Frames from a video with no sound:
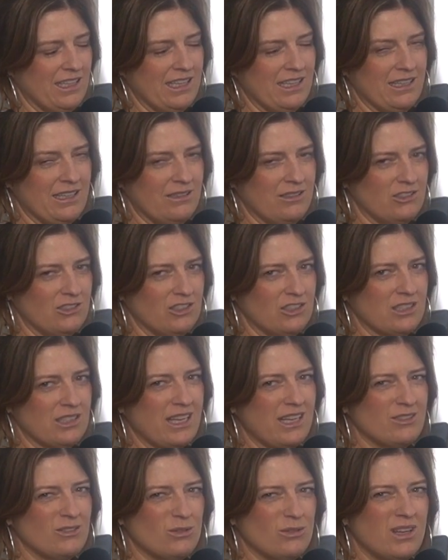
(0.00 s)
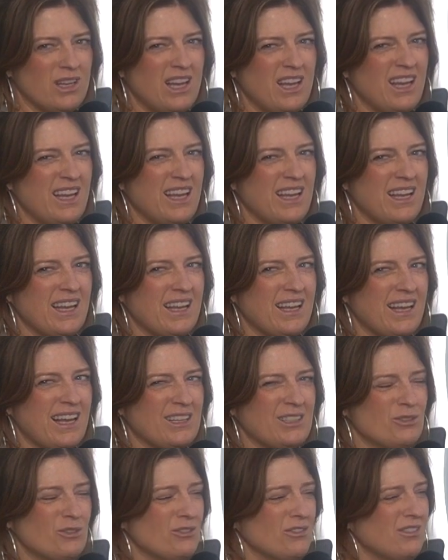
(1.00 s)
And I
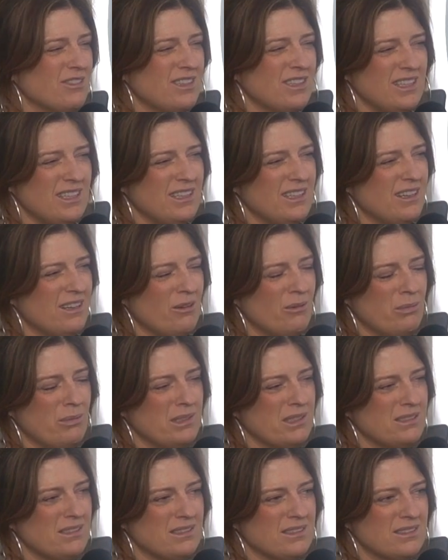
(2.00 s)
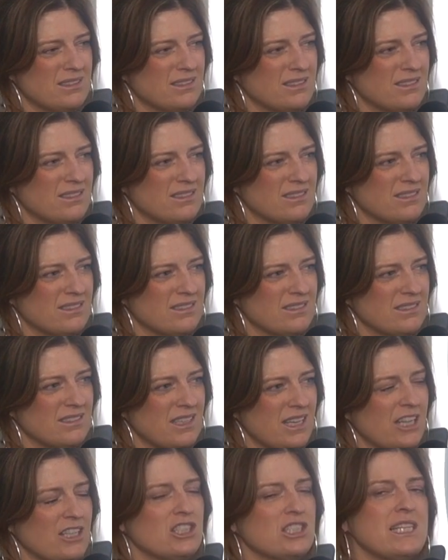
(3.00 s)
don't know, like carpets.
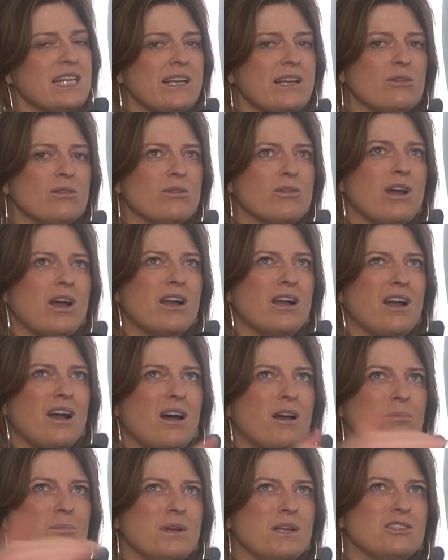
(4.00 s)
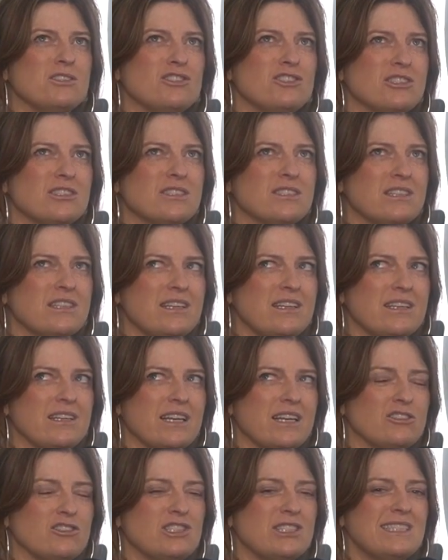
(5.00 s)
I just think a carpet is just like,
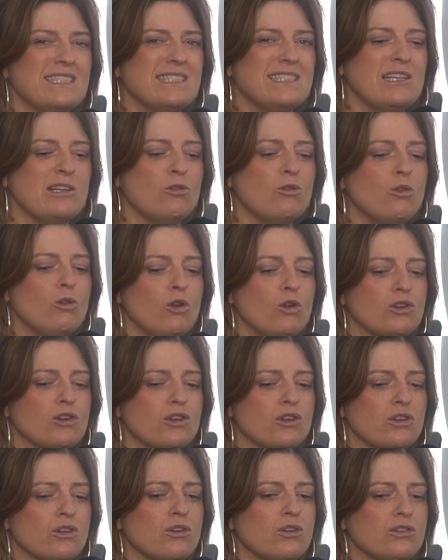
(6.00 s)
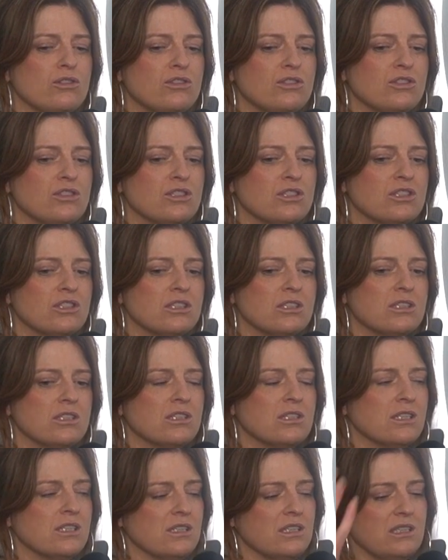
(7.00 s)
it just doesn't look good.
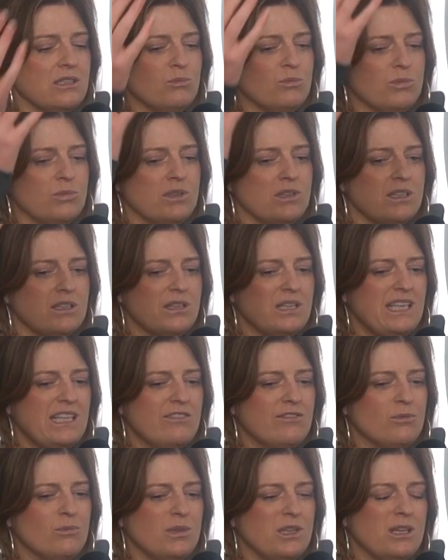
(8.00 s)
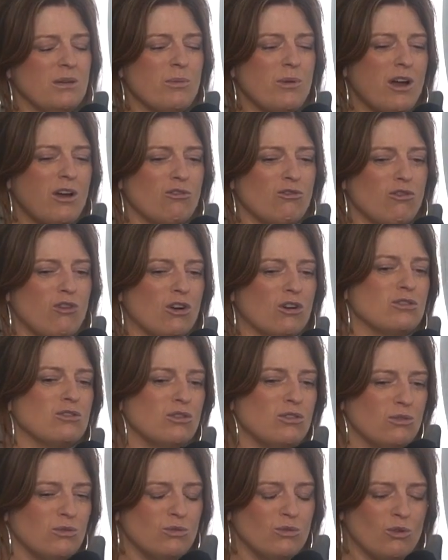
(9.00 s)
Like even when you put a rug
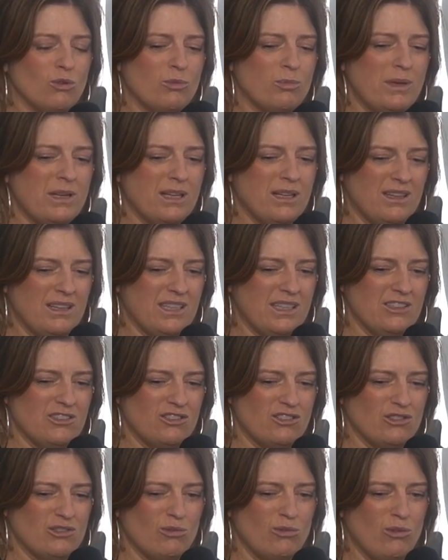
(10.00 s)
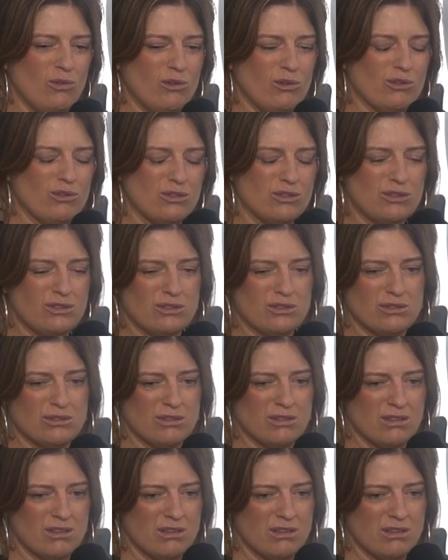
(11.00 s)
down on top of it, like it just looks.